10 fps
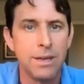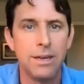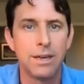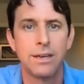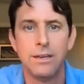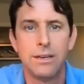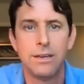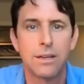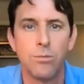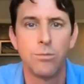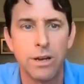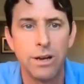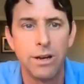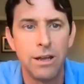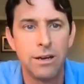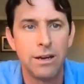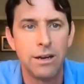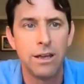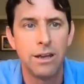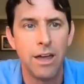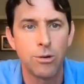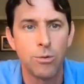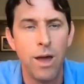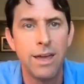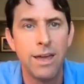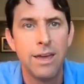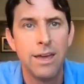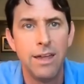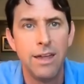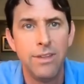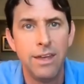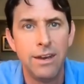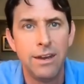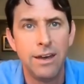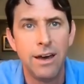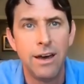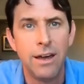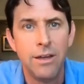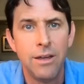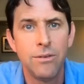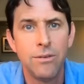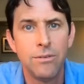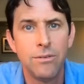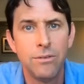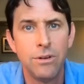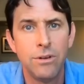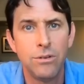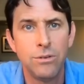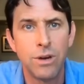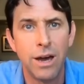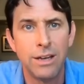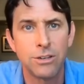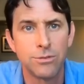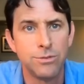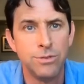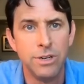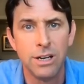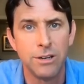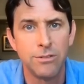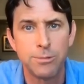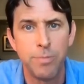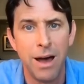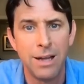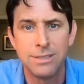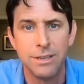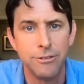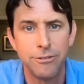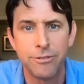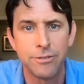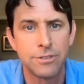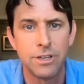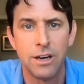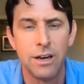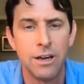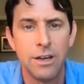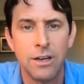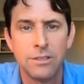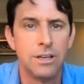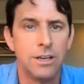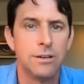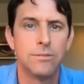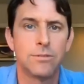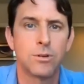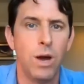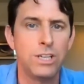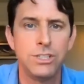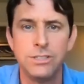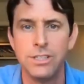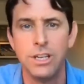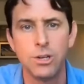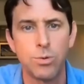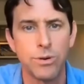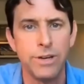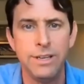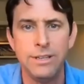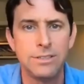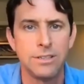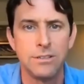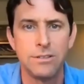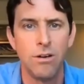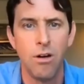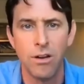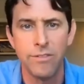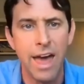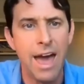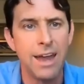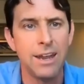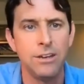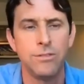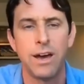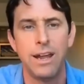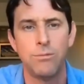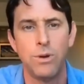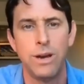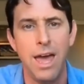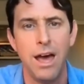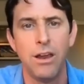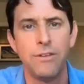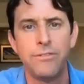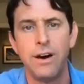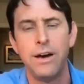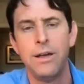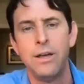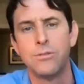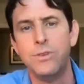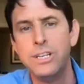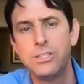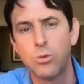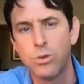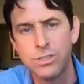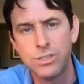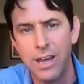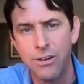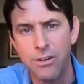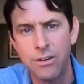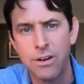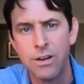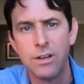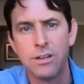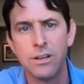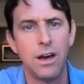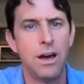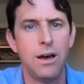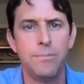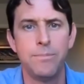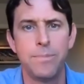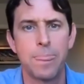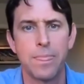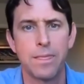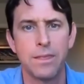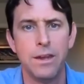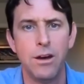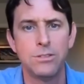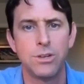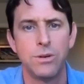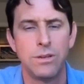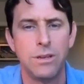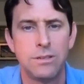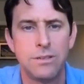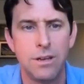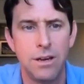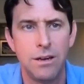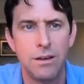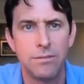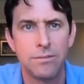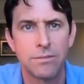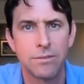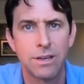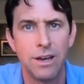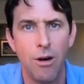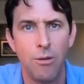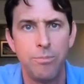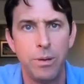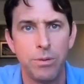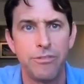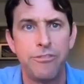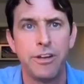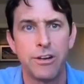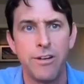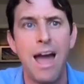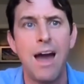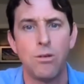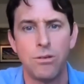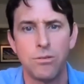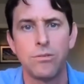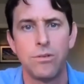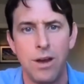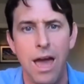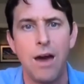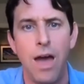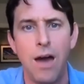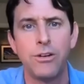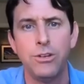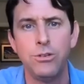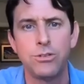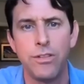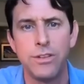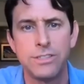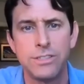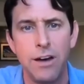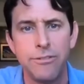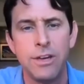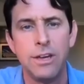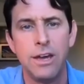It can work in either way. And then you guys are really responsive to questions and inquiries and all of that. And you've got one hell of a resource center. So it can help people figure out how to use all this stuff.